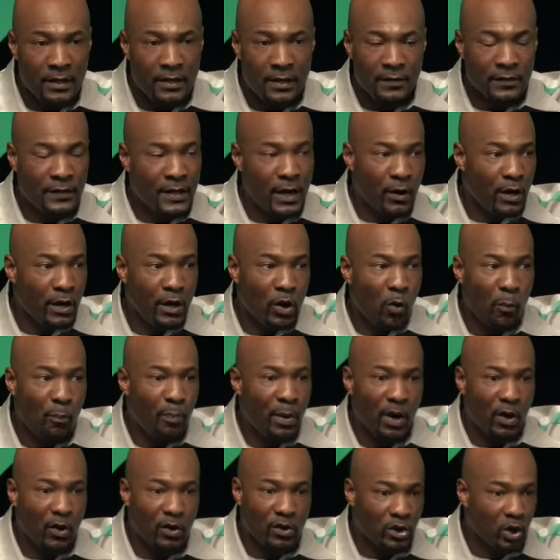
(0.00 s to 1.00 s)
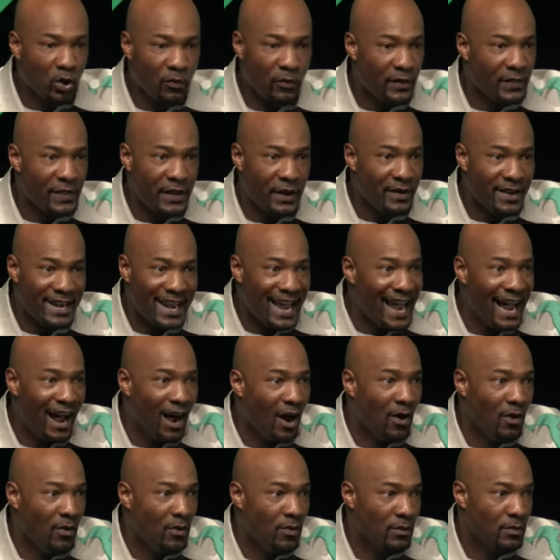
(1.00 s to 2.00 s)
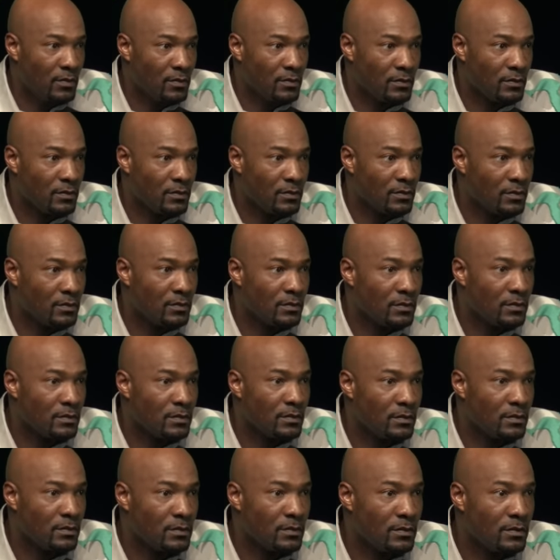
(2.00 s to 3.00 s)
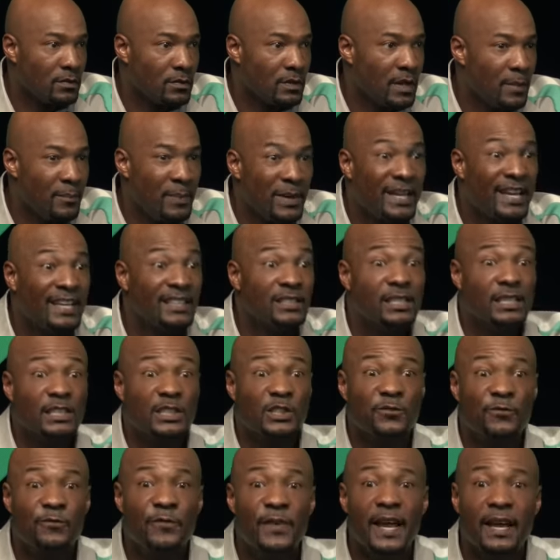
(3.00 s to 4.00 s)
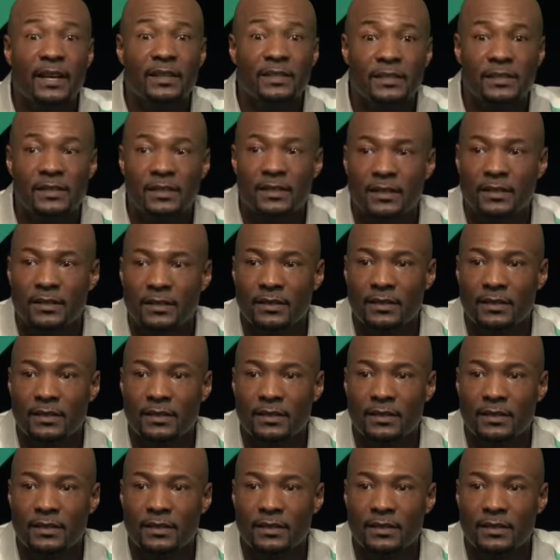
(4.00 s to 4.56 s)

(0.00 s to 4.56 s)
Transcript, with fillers: There are no birds over there now because it's fixed.